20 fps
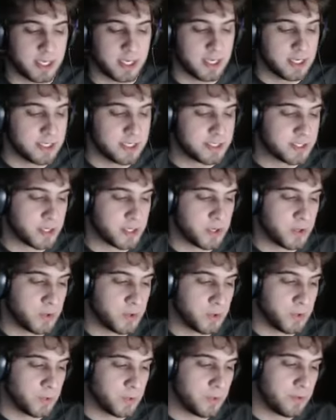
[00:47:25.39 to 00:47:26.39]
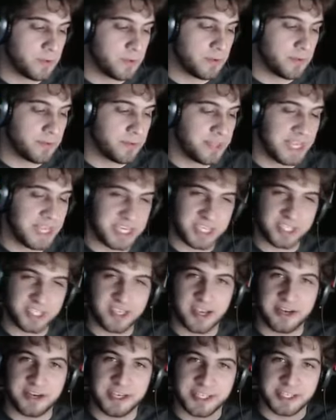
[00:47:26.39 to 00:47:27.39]
So they had just
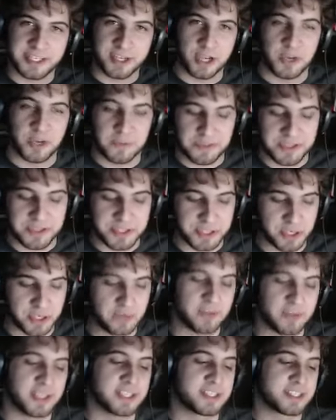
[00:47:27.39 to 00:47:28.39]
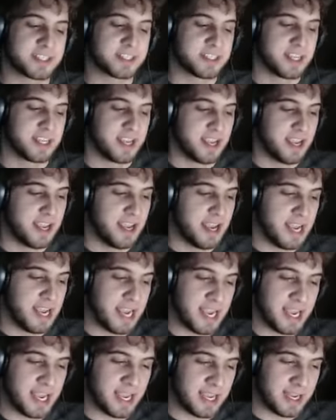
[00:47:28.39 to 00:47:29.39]
gotten installed with the service,
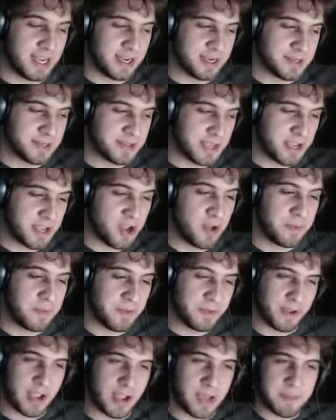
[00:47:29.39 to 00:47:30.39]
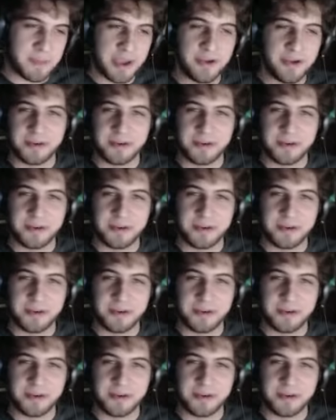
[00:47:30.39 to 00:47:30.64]
and they called me. They're like, "I'm out.